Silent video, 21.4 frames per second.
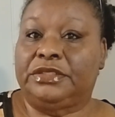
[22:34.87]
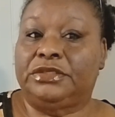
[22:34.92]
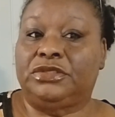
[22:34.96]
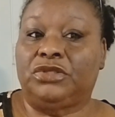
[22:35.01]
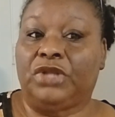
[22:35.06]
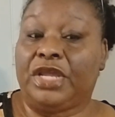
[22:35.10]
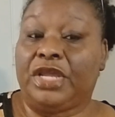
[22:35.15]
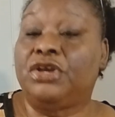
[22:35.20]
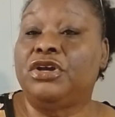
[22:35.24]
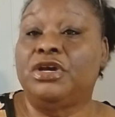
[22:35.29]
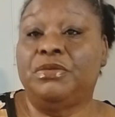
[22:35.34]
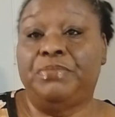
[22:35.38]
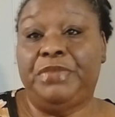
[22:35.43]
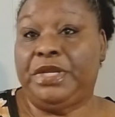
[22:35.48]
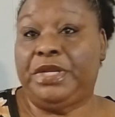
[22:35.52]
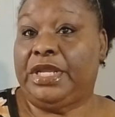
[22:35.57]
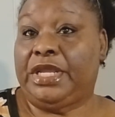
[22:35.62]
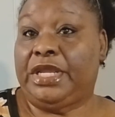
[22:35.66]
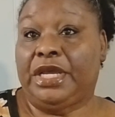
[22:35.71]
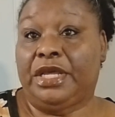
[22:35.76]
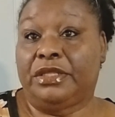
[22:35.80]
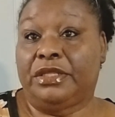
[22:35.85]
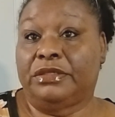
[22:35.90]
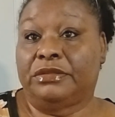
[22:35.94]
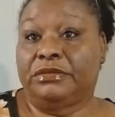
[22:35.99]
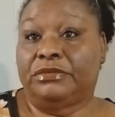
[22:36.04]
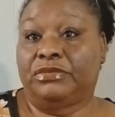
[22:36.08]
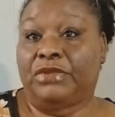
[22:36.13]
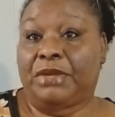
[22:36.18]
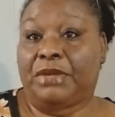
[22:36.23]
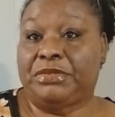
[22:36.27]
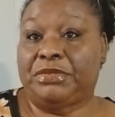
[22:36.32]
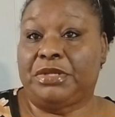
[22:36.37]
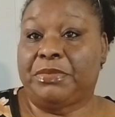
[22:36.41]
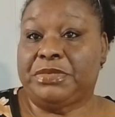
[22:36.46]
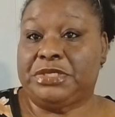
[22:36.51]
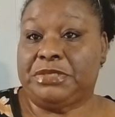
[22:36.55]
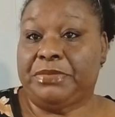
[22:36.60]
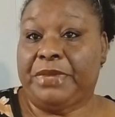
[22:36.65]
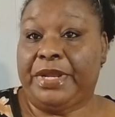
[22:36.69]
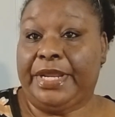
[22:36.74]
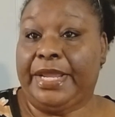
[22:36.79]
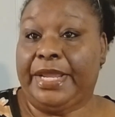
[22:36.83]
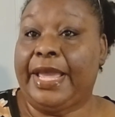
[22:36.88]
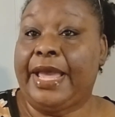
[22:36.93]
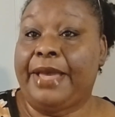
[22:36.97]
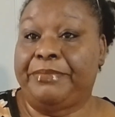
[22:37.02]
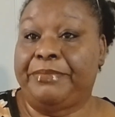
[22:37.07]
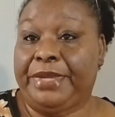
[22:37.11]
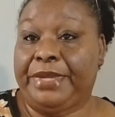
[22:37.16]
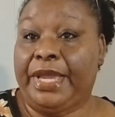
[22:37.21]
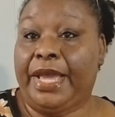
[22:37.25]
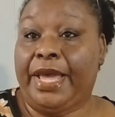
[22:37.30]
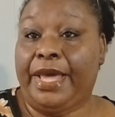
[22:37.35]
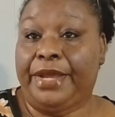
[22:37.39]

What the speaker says: So they could be together. Well, I'm telling somebody got me.